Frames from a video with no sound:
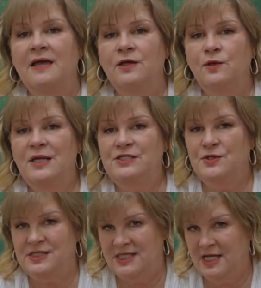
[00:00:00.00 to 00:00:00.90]
you need
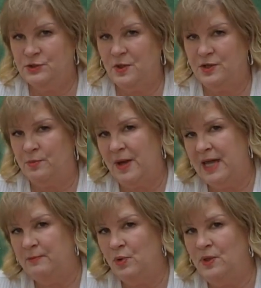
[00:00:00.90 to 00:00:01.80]
to assess whether
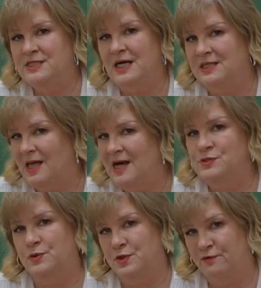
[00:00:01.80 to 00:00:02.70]
paying points
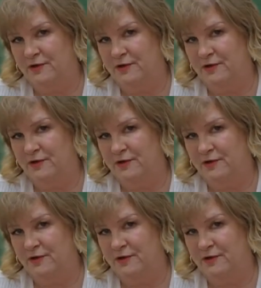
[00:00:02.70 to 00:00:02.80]
aligns with your